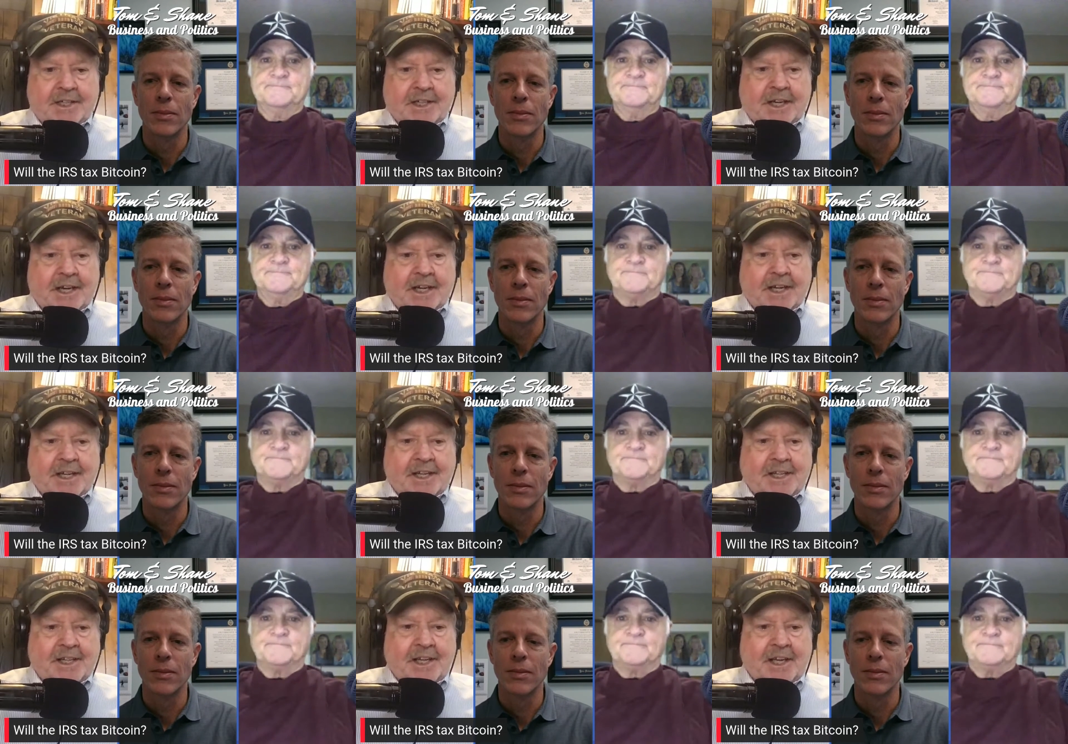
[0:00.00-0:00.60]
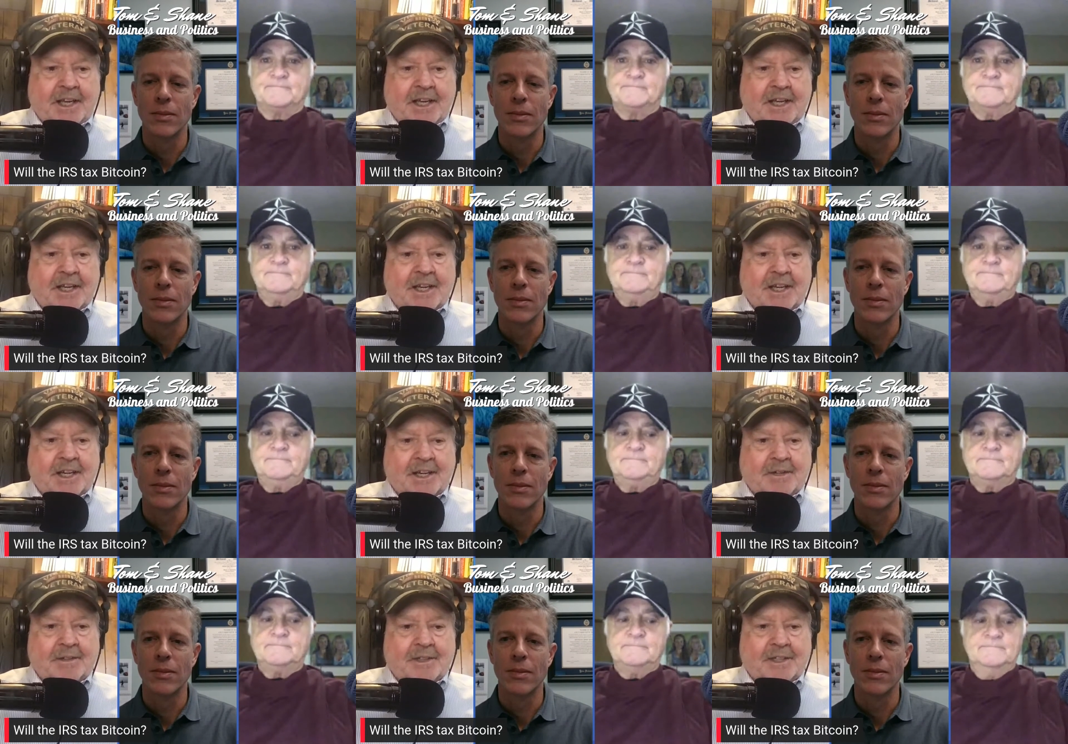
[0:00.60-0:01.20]
Speaker 1: Uh, any
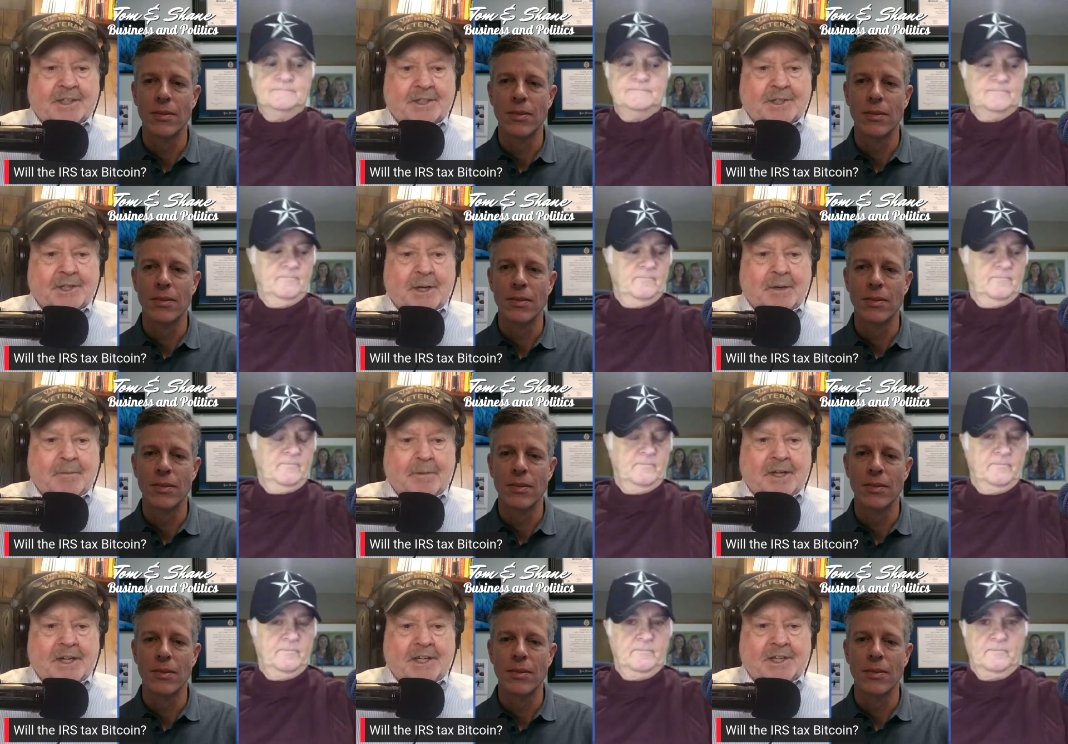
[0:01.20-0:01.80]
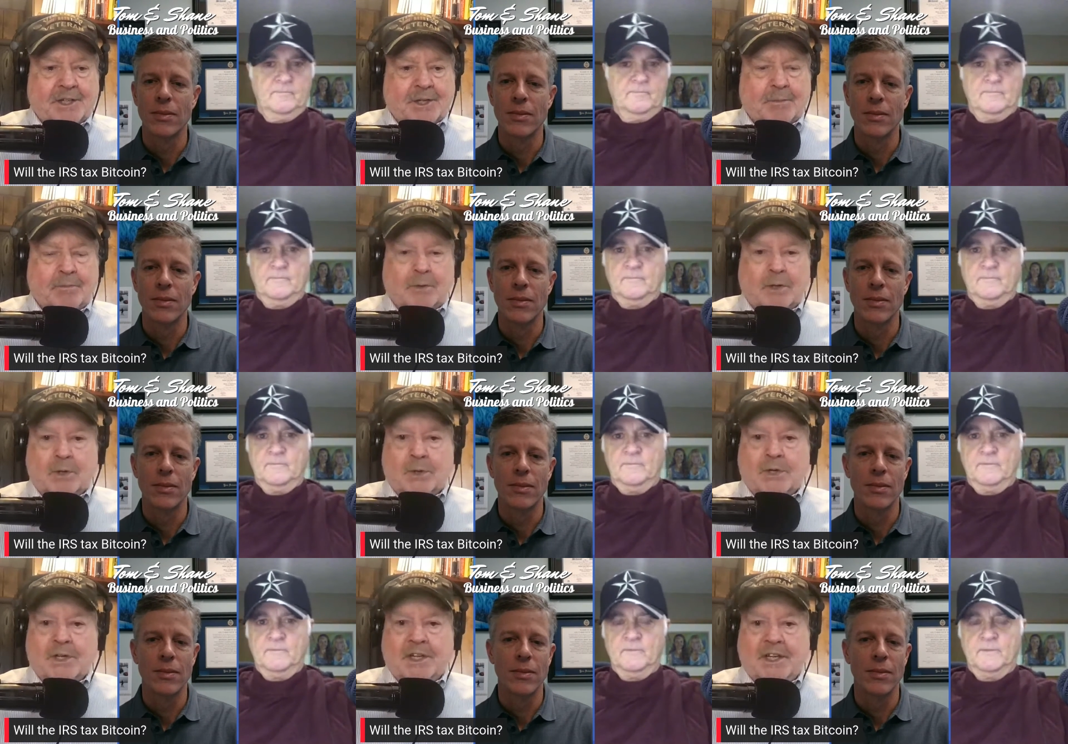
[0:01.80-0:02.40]
uh, has anybody
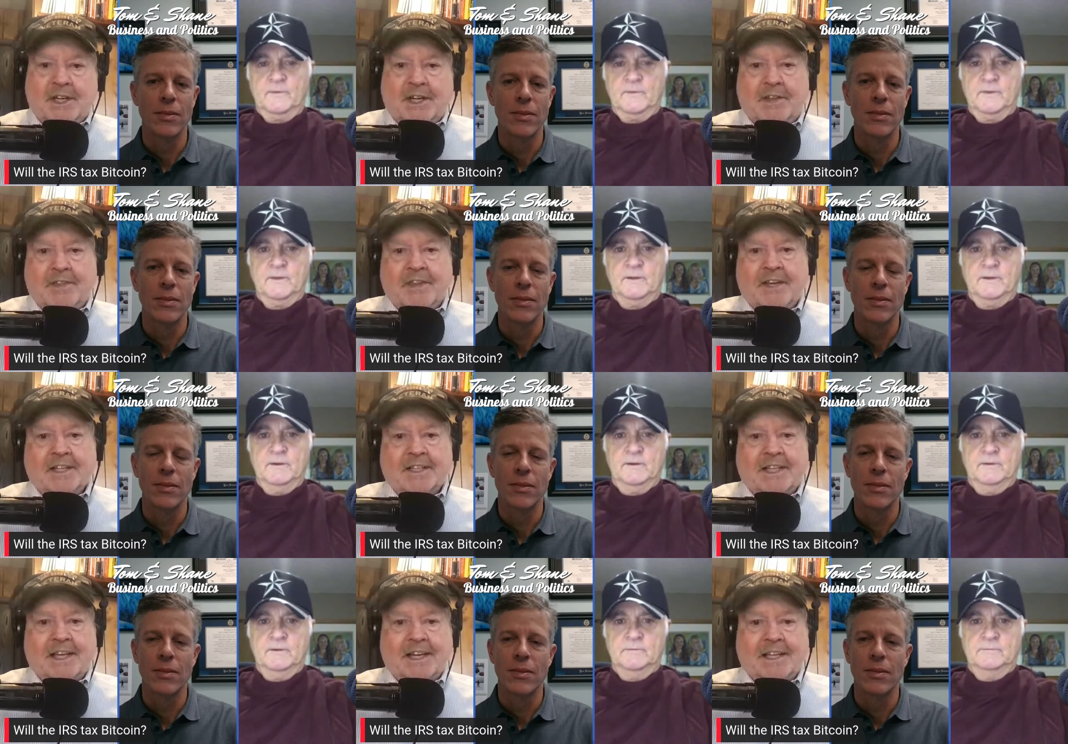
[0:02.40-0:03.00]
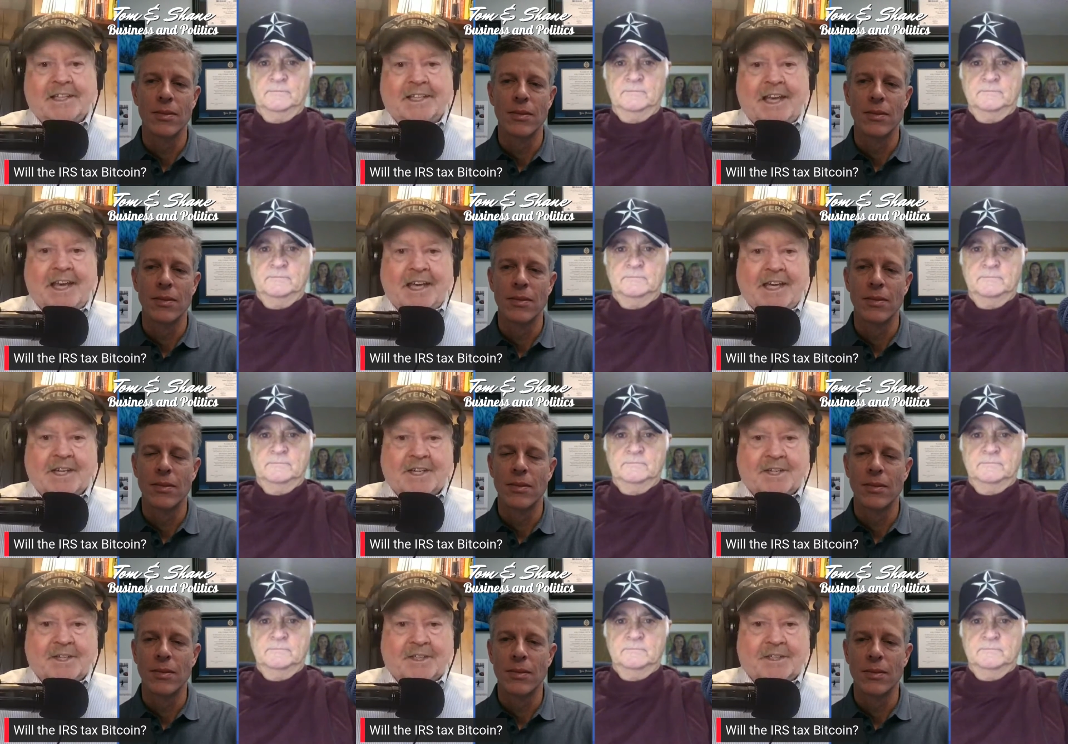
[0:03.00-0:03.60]
explored anything like that?
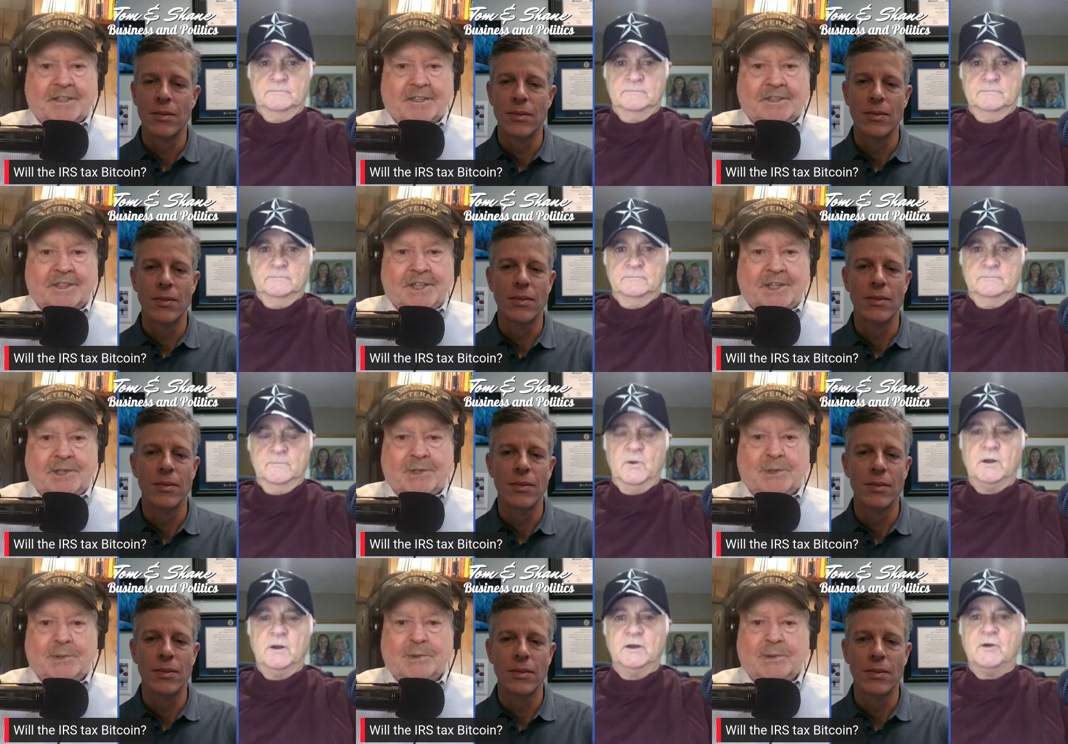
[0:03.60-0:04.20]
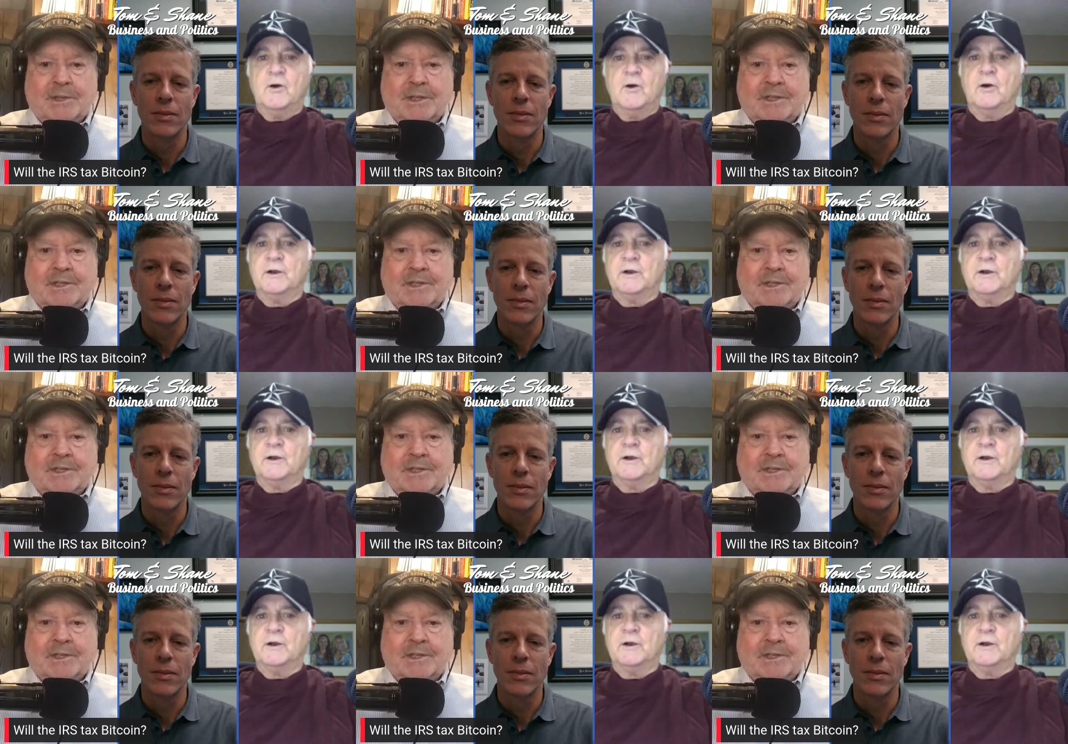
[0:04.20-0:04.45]
Or well, of you... course, I